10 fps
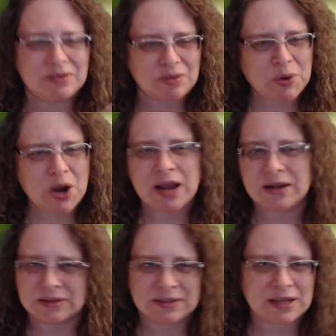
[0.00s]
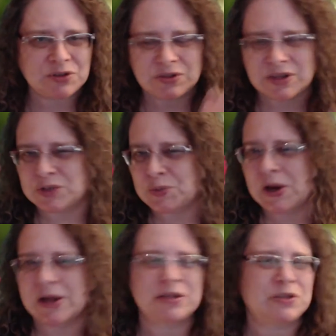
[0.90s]
this exercise
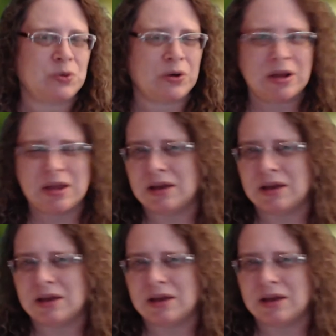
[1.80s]
practice, or